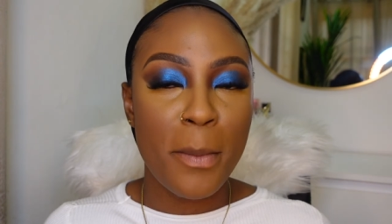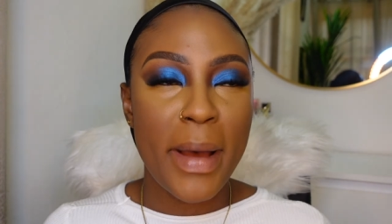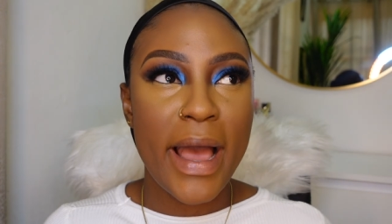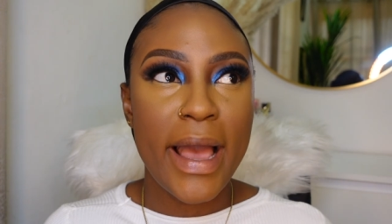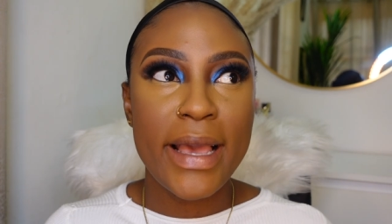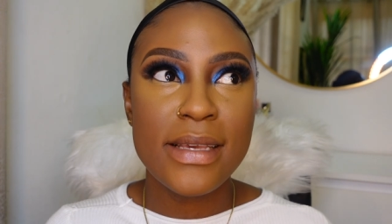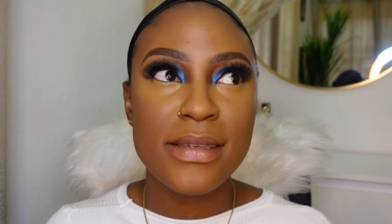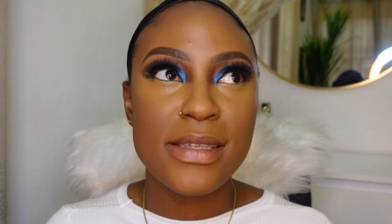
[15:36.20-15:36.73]

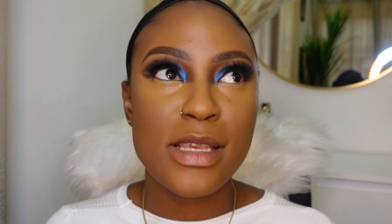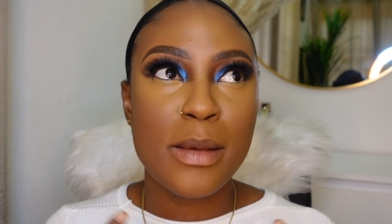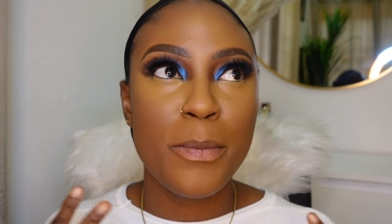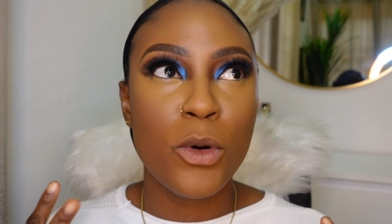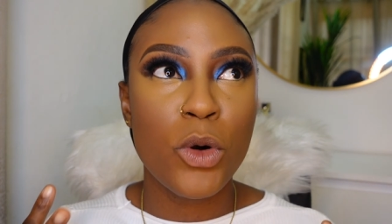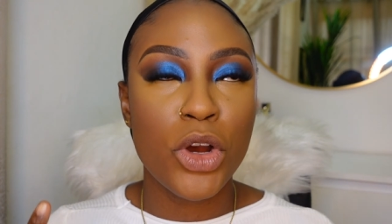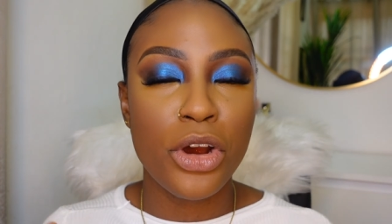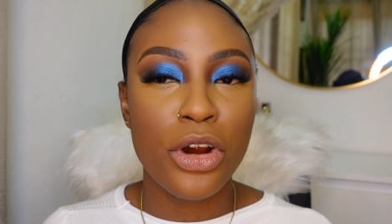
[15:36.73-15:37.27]
my
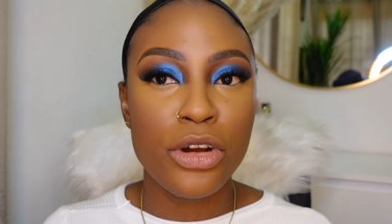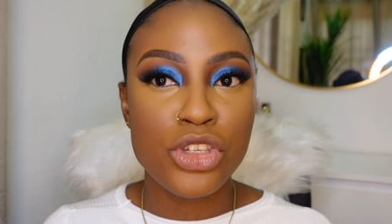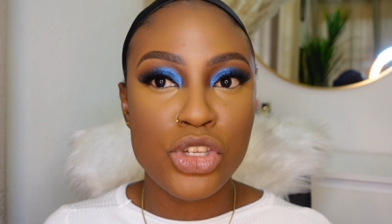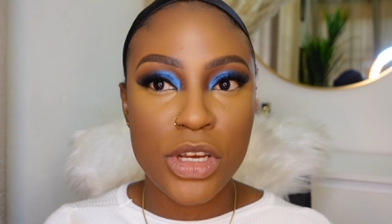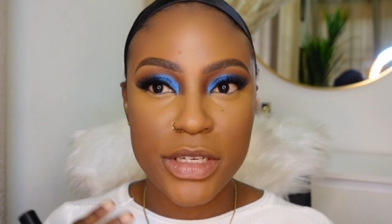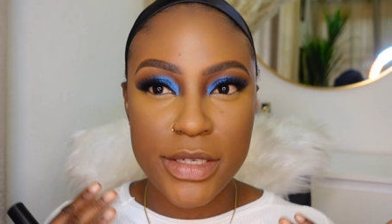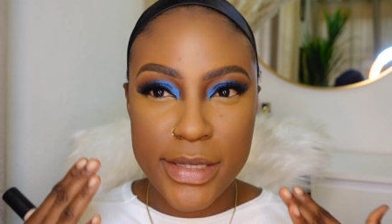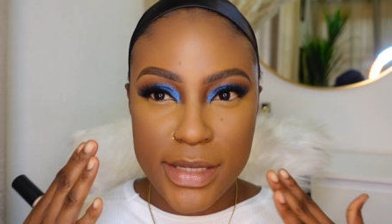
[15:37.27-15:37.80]
simple girls,
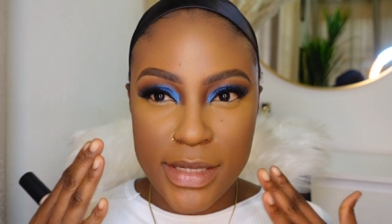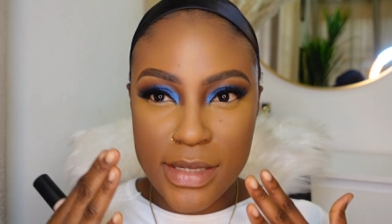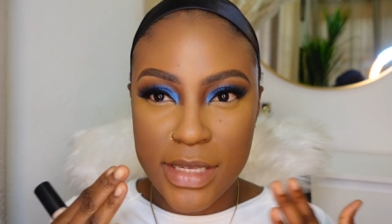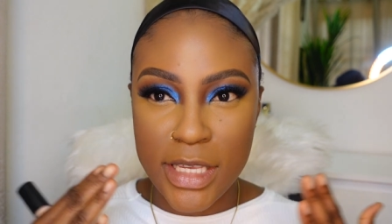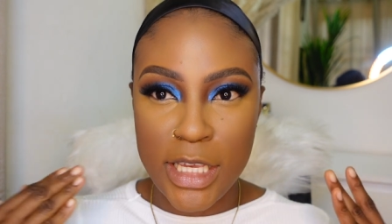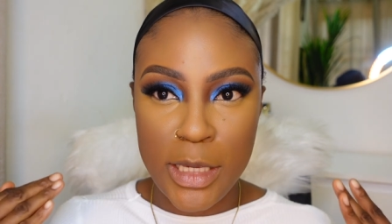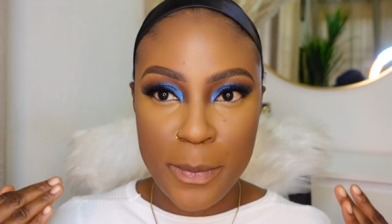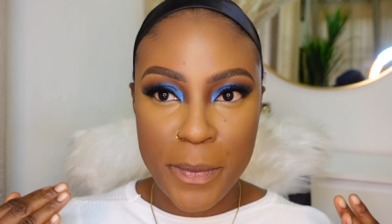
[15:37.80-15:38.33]
you can
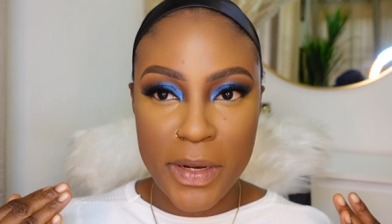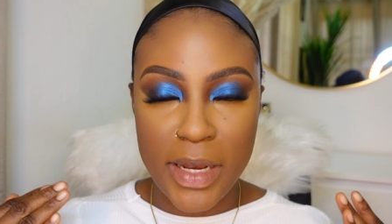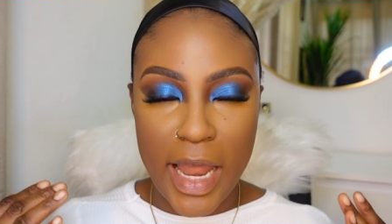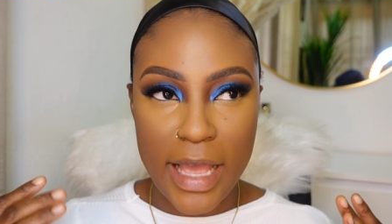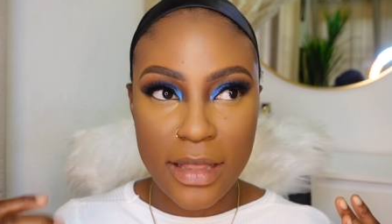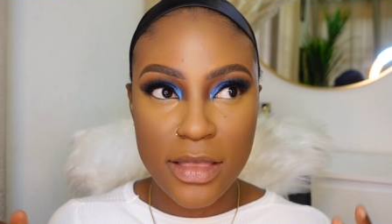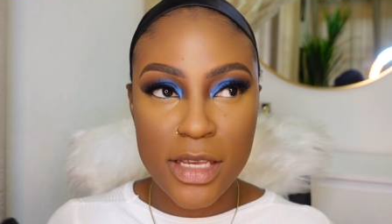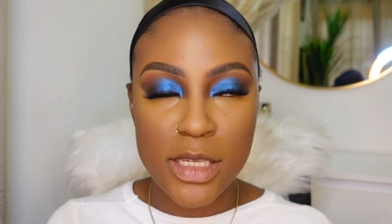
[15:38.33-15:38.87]
just keep it
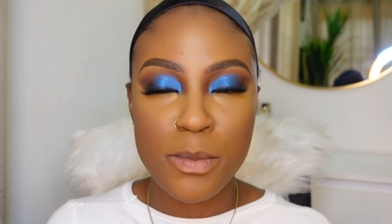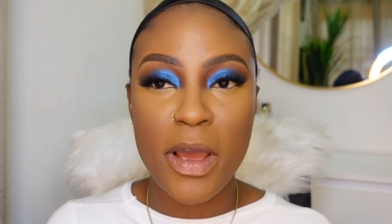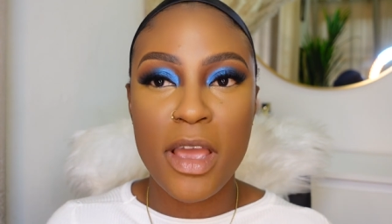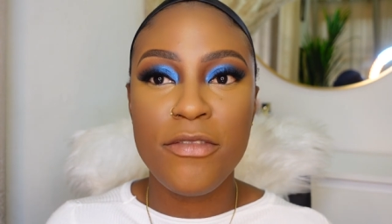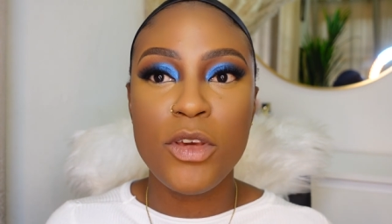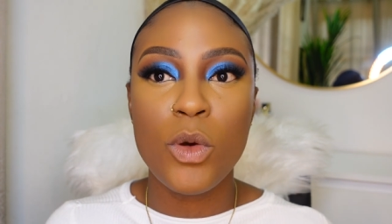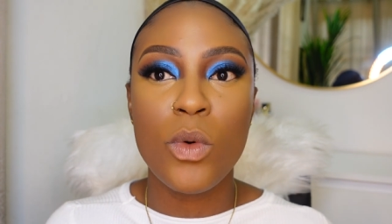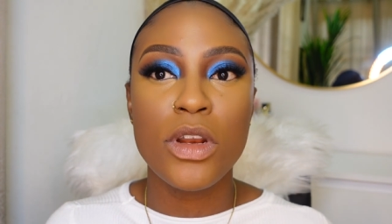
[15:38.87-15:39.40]
like this, but
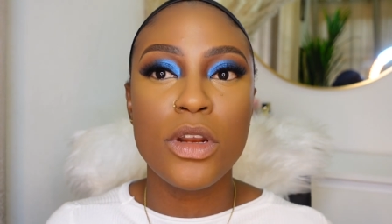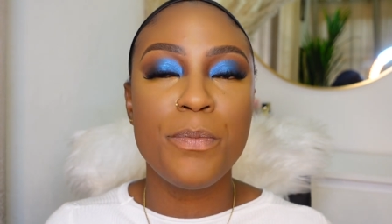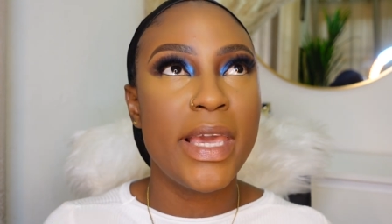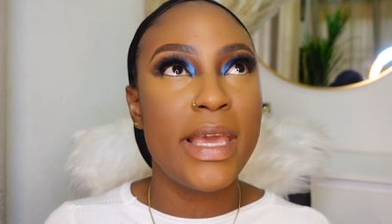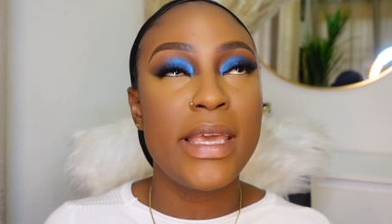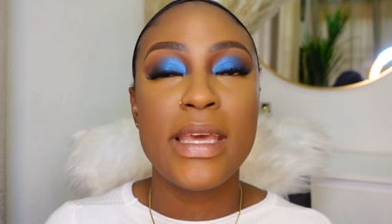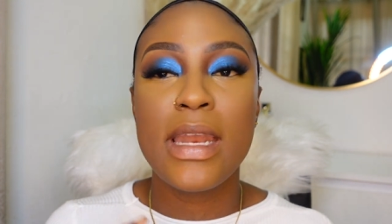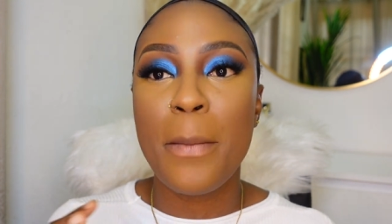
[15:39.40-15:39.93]
if you want to
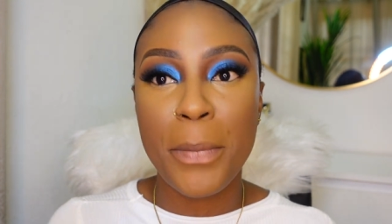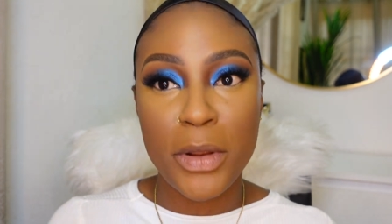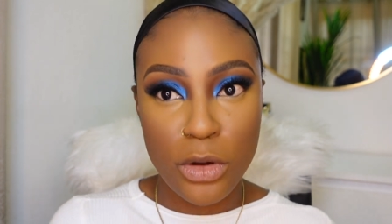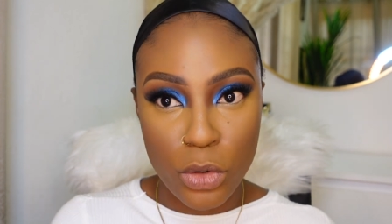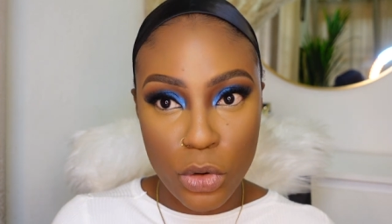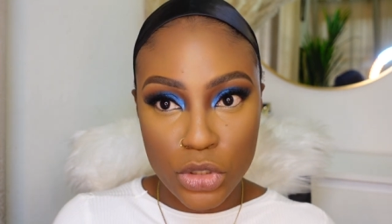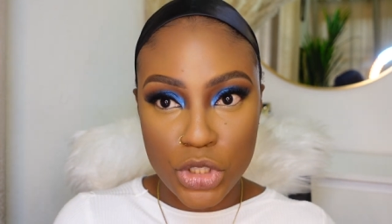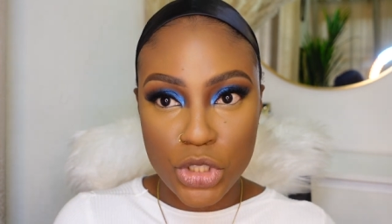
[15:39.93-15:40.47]
kick it up a
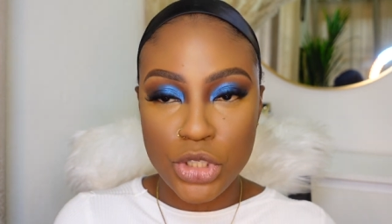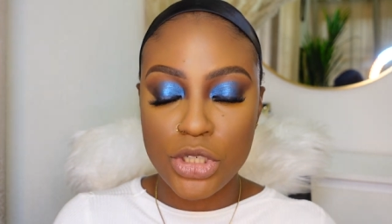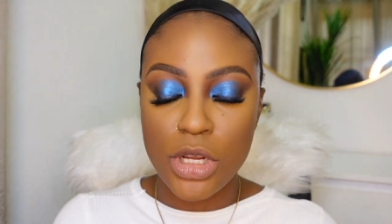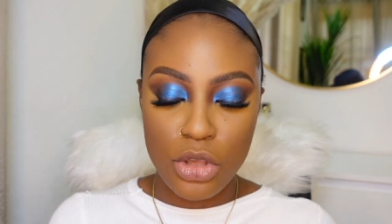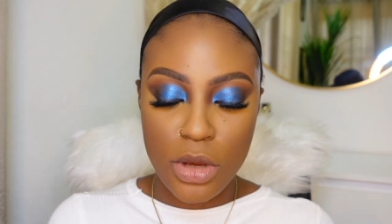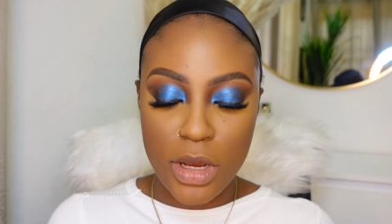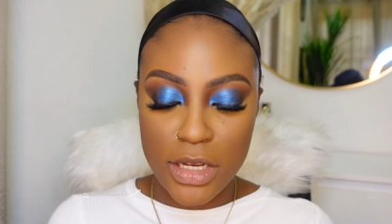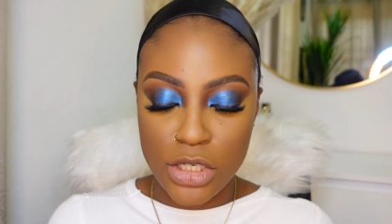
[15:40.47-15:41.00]
notch,
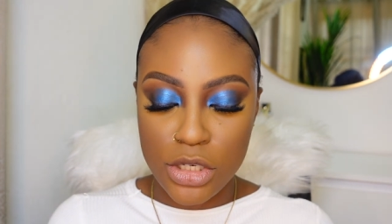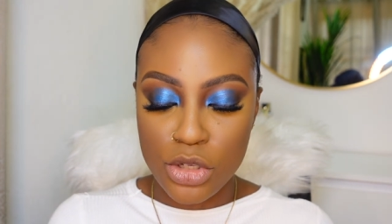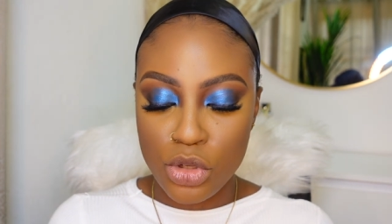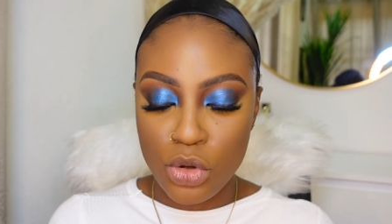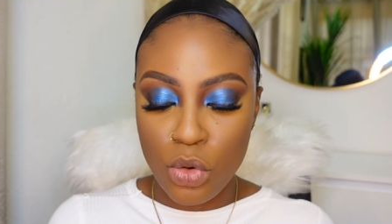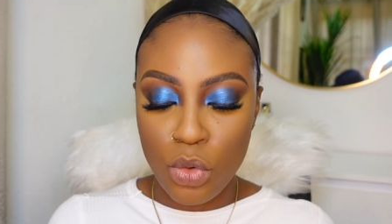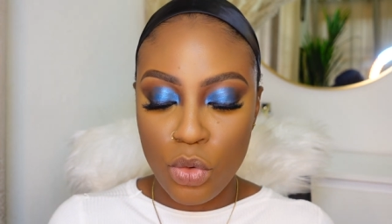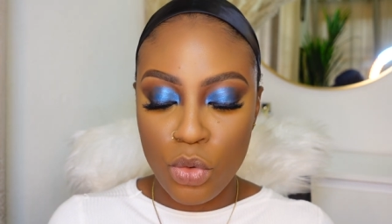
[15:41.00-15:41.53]
you can
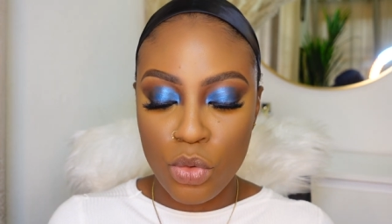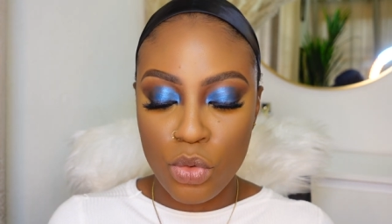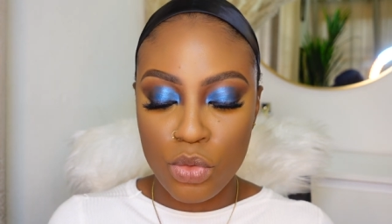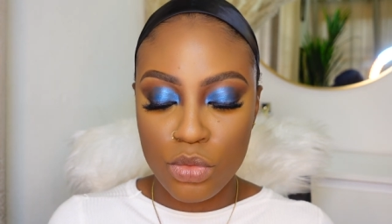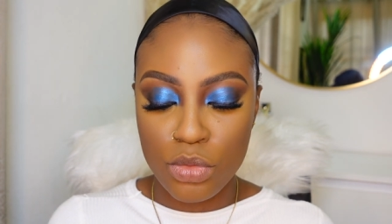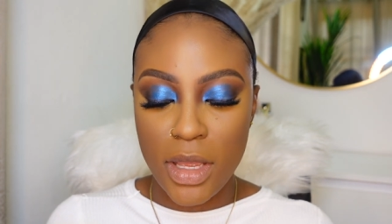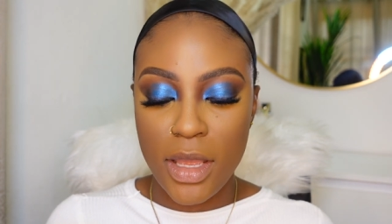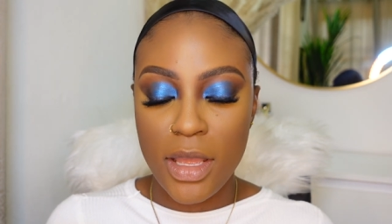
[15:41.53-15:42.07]
just
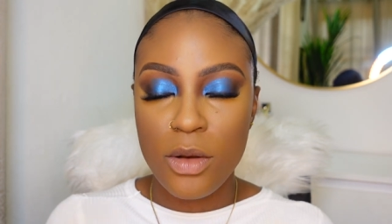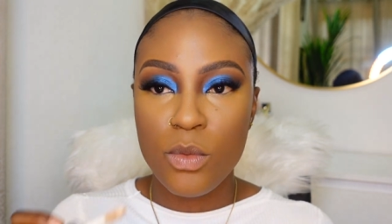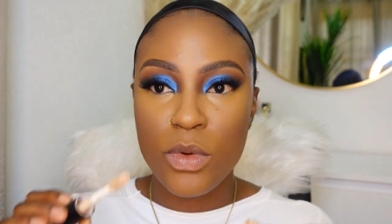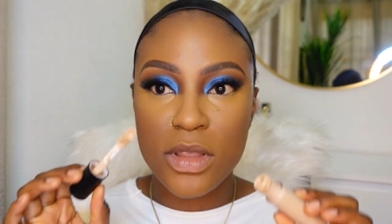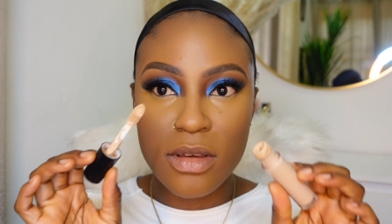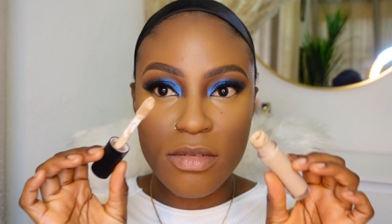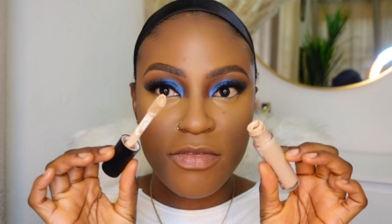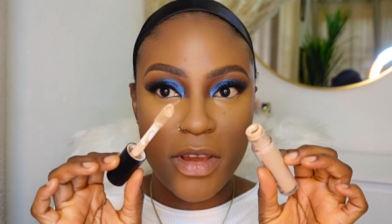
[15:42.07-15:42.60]
go in
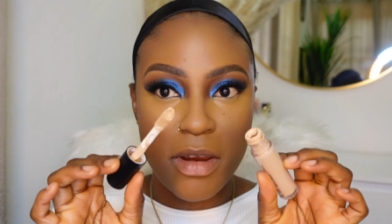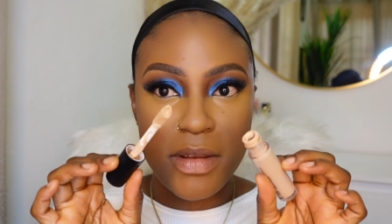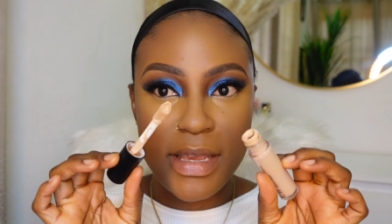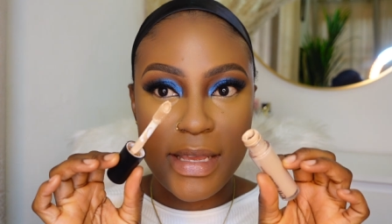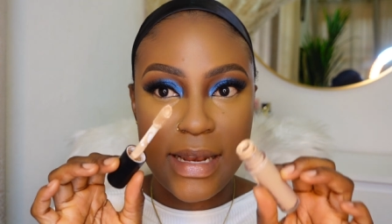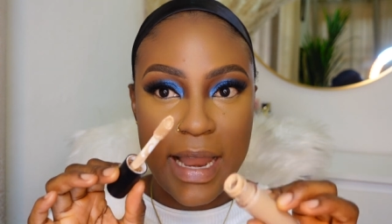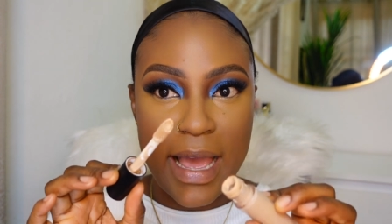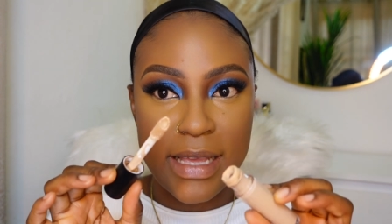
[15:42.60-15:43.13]
with a
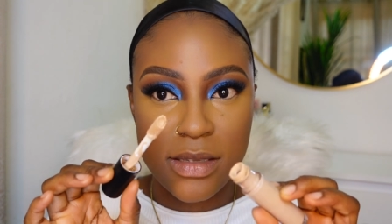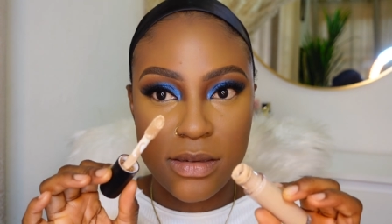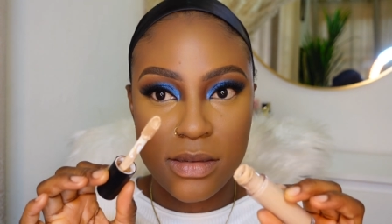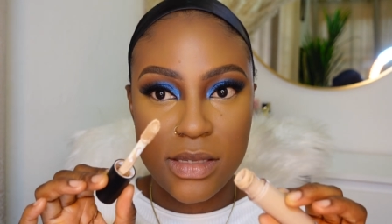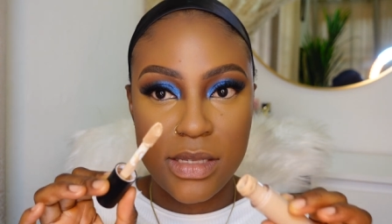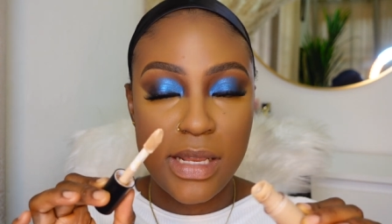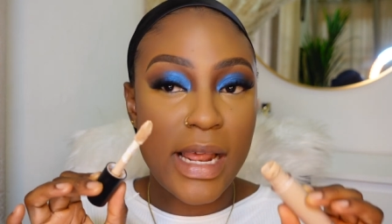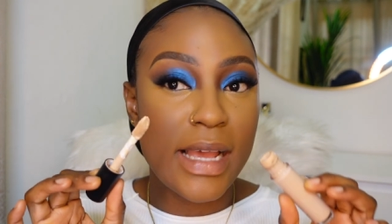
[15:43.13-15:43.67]
very light
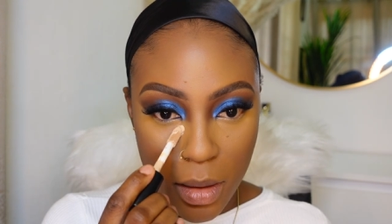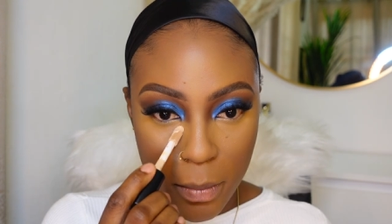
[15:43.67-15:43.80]
concealer.